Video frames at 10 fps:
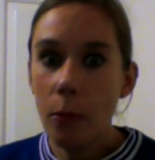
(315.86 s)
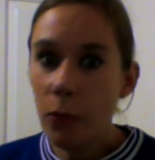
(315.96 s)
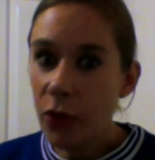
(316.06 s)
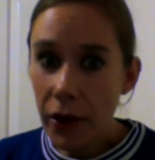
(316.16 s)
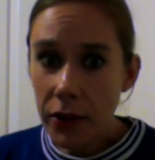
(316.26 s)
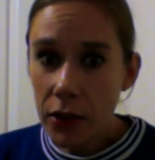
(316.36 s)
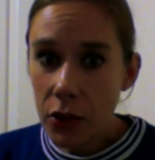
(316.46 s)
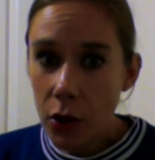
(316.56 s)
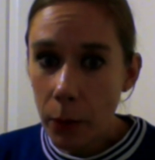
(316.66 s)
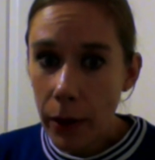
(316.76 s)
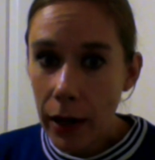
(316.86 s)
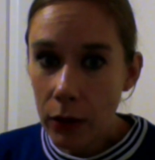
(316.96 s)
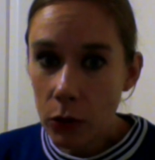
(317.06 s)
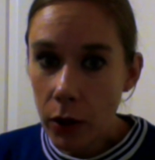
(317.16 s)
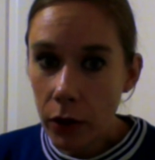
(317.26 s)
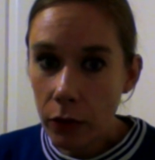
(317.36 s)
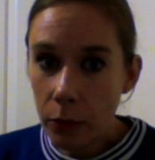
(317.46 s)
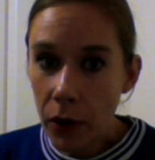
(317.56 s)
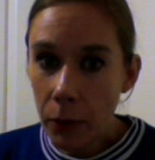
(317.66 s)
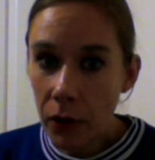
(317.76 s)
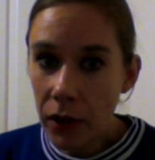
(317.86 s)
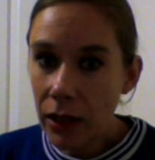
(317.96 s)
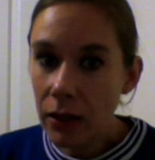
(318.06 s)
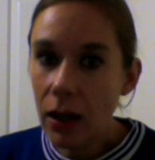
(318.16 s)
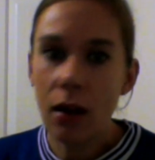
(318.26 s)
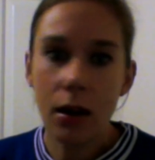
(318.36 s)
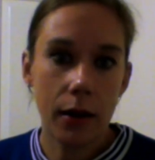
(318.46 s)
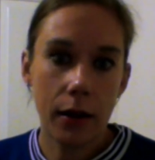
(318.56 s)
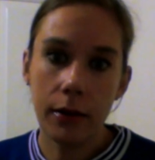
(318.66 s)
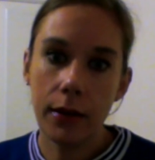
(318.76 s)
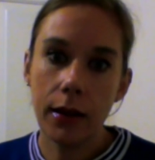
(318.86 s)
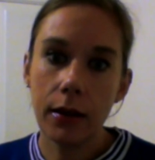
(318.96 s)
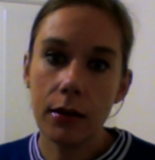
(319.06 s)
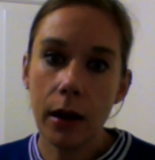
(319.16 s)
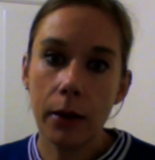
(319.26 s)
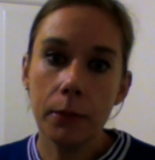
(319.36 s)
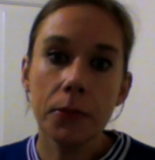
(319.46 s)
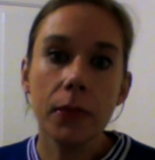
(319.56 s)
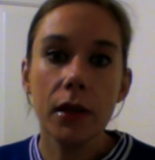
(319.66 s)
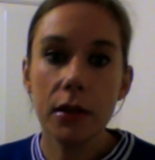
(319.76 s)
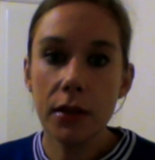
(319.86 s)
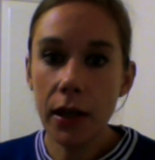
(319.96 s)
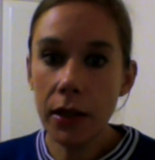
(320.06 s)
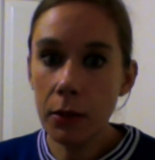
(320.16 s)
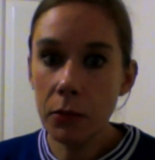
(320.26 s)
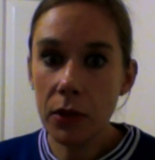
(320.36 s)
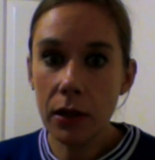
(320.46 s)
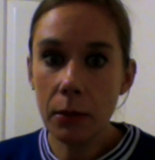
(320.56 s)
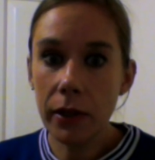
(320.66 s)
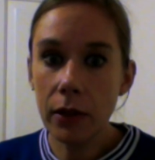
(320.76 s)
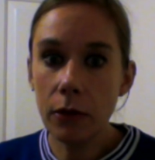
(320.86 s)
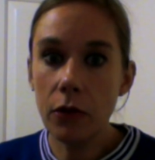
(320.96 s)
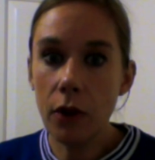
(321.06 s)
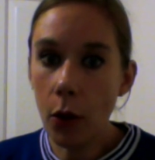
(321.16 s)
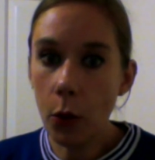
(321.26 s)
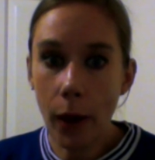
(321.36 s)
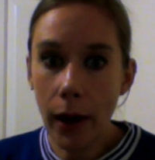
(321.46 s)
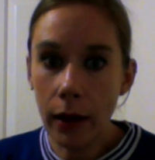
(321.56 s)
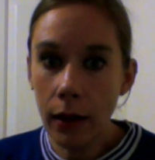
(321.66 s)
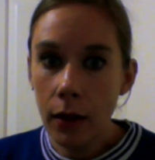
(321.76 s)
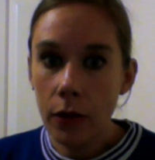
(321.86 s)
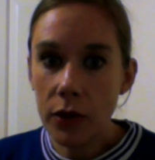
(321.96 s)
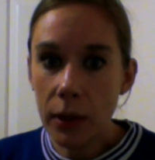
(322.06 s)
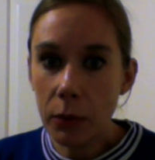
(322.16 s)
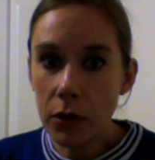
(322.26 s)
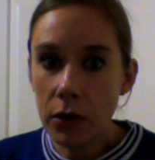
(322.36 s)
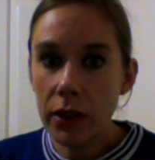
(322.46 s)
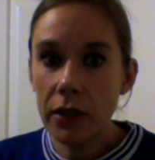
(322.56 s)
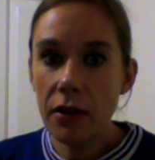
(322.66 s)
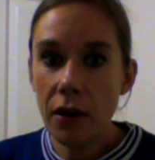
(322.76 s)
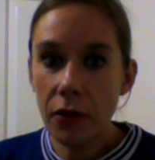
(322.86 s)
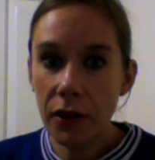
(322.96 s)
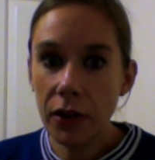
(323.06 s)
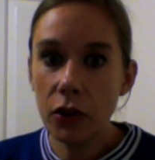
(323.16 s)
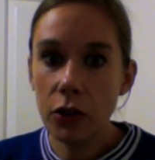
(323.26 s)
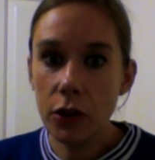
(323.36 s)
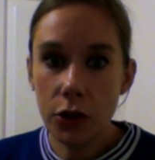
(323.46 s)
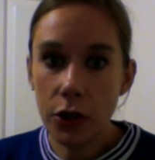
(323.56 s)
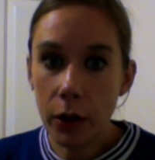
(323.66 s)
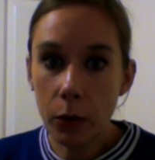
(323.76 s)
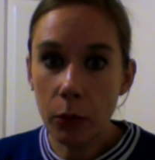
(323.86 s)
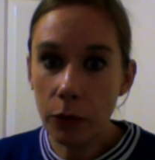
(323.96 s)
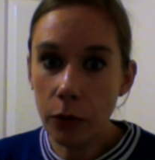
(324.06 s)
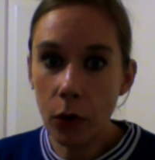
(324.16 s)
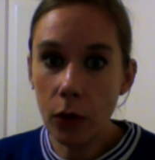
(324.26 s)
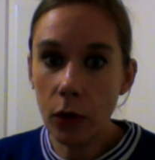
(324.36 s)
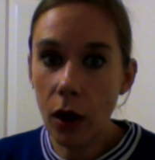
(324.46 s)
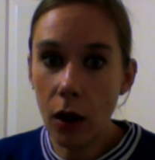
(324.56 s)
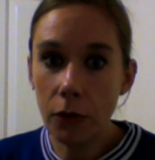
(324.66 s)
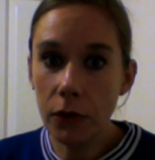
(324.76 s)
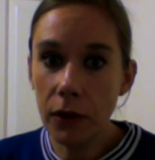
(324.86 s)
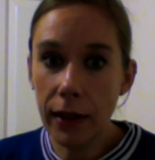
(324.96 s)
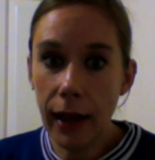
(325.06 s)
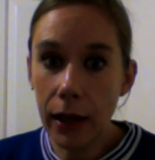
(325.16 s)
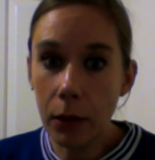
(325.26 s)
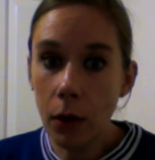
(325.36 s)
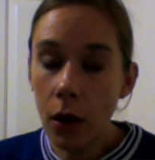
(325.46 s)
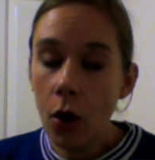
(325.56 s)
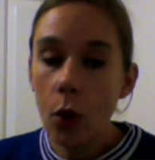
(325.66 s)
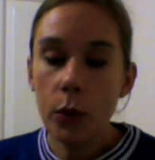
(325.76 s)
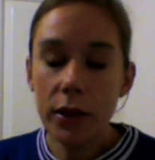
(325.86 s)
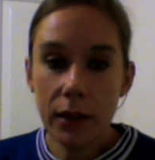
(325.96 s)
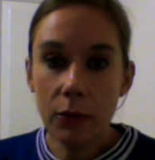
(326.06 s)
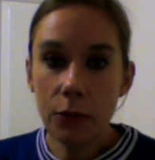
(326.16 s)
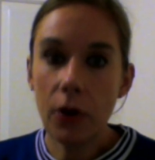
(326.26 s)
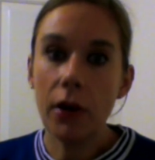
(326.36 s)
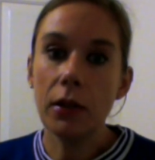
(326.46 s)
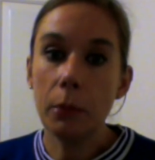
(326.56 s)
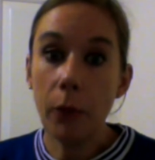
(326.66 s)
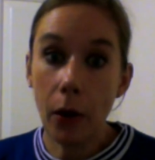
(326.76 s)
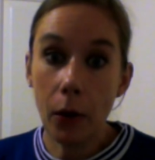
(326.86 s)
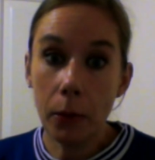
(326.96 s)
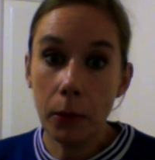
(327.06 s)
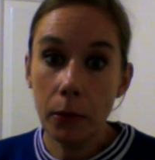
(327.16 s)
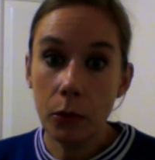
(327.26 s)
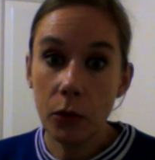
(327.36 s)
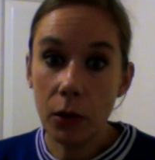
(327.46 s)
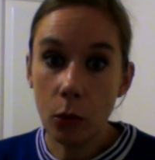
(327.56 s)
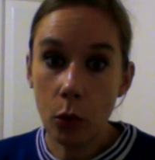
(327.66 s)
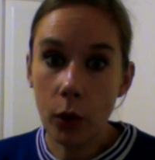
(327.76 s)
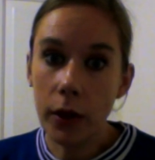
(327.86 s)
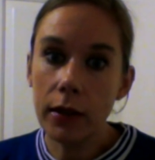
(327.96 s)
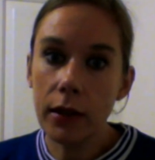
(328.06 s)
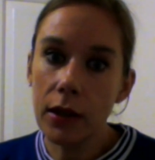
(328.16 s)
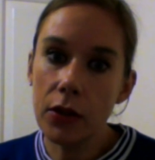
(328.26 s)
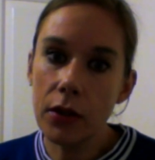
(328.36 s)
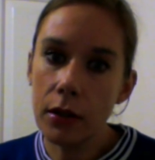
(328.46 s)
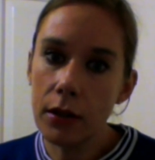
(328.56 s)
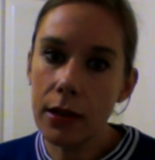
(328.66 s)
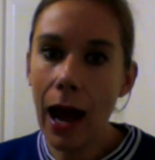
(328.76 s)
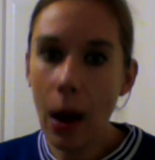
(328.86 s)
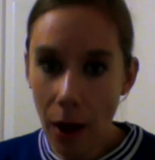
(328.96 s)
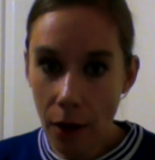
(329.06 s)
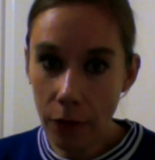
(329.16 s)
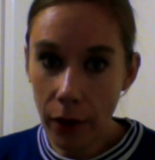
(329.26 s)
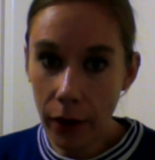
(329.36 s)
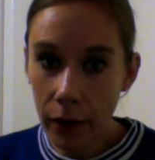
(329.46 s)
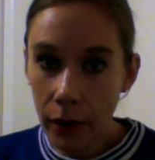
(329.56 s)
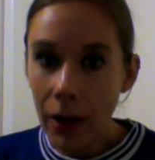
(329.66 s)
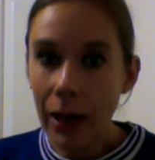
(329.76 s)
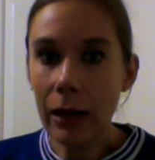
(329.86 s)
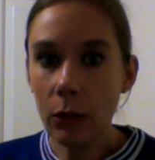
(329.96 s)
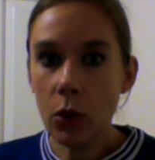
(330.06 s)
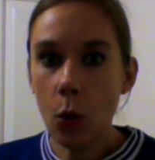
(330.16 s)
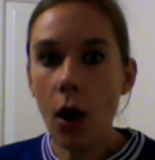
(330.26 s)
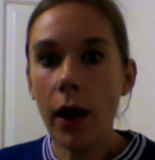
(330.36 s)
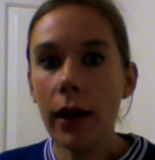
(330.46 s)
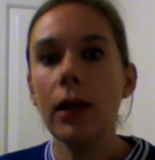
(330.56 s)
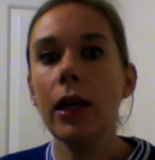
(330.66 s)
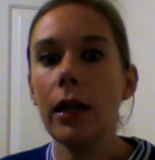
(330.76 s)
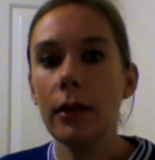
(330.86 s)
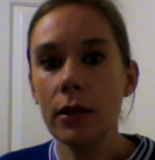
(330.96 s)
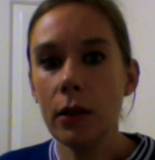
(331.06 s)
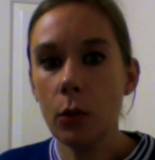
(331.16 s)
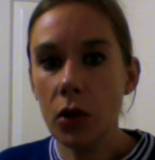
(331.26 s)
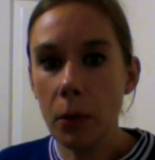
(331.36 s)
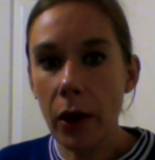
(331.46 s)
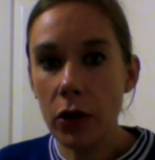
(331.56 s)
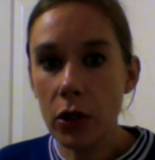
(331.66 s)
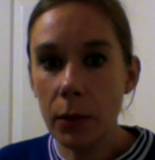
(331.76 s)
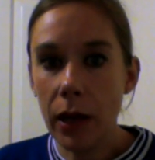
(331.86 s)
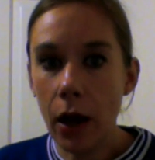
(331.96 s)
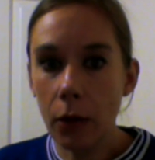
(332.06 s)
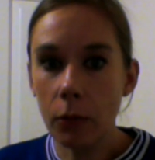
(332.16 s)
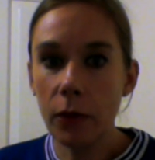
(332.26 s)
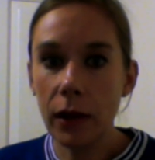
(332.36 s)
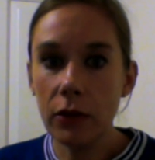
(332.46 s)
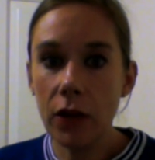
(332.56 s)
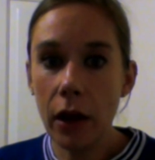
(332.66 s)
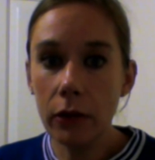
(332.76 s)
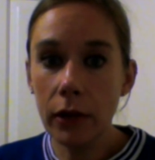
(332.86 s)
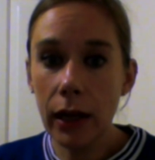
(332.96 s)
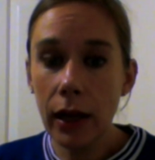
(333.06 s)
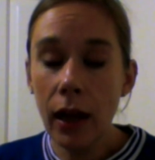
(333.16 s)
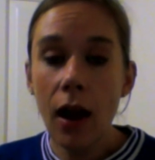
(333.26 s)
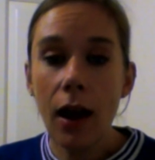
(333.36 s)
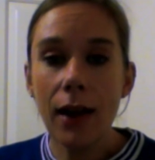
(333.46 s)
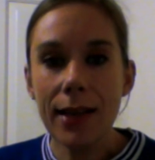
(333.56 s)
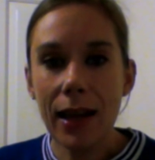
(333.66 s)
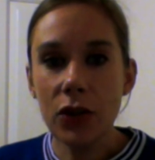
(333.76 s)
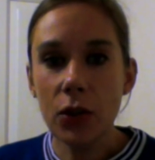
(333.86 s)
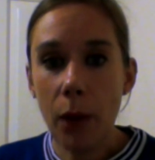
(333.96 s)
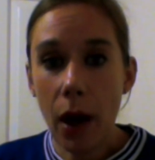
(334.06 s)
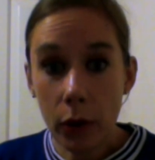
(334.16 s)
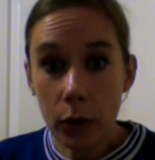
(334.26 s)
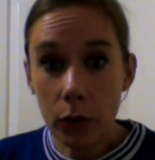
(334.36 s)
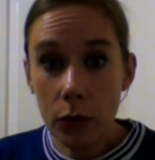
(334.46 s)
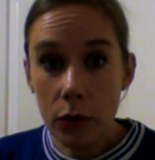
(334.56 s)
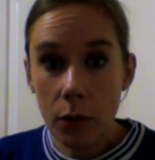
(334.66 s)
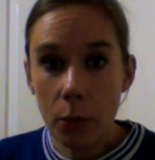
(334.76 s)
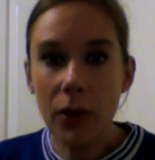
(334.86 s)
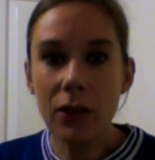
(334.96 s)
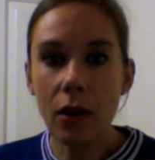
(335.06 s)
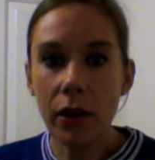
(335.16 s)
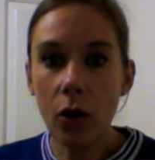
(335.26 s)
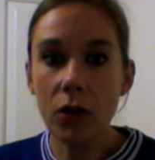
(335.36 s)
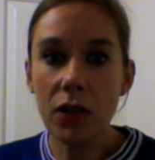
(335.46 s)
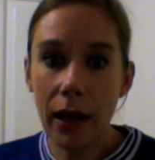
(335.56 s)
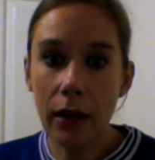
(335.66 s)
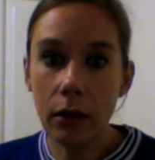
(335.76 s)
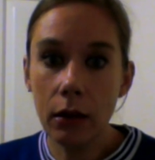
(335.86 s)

£32 worth of my money? I don't think so. Stadium's in the middle of nowhere. There is absolutely nothing to do before or after the game. We did find a pub within walking distance. However, it was quite clear that it was supposed to be home fans only. I say supposed because I got in.